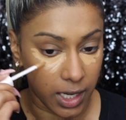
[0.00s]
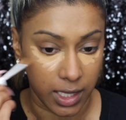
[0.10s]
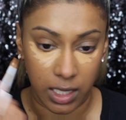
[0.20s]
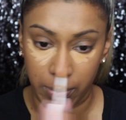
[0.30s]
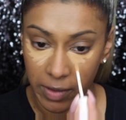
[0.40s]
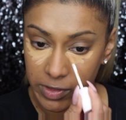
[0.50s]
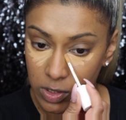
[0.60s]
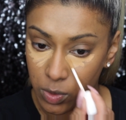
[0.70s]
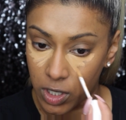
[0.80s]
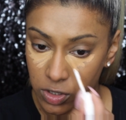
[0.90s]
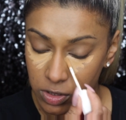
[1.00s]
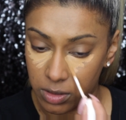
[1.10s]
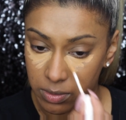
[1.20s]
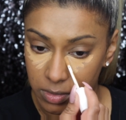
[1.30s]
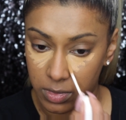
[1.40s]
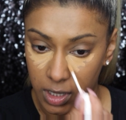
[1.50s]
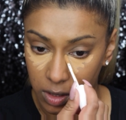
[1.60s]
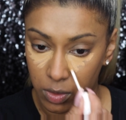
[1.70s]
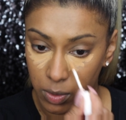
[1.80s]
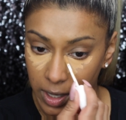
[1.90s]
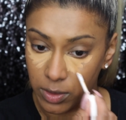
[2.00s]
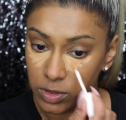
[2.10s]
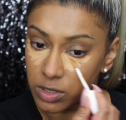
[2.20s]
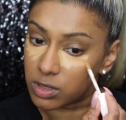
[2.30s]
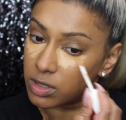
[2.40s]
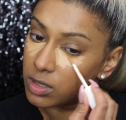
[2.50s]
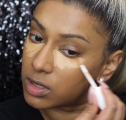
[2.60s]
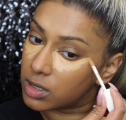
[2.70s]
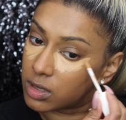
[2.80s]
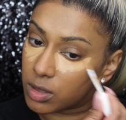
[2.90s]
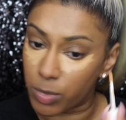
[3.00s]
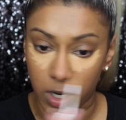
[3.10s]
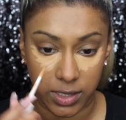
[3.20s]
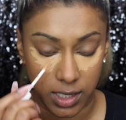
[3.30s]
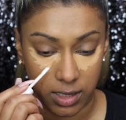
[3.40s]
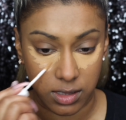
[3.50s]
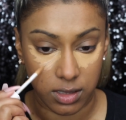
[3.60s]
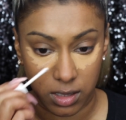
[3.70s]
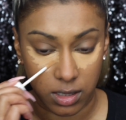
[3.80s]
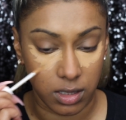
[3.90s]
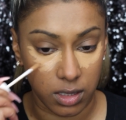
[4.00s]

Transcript: I keep having to wash them like throughout the process.